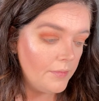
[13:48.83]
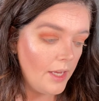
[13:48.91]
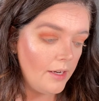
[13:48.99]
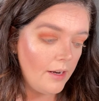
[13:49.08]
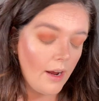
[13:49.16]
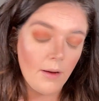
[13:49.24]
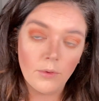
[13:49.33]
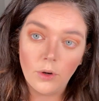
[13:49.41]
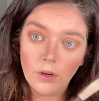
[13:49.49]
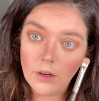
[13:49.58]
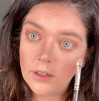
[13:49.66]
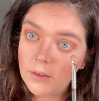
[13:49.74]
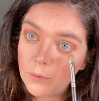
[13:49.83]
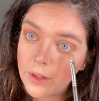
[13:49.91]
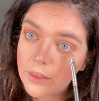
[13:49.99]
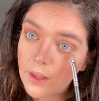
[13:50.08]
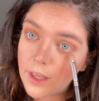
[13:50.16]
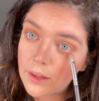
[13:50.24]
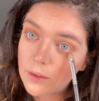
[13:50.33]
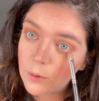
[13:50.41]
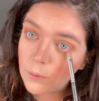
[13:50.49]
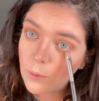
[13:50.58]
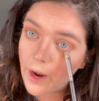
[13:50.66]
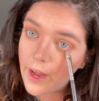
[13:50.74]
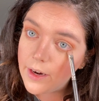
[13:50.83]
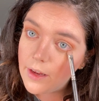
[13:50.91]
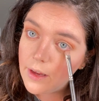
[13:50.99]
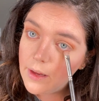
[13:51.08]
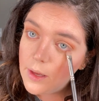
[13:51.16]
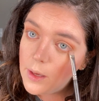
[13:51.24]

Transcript: And now I'm going in with like the red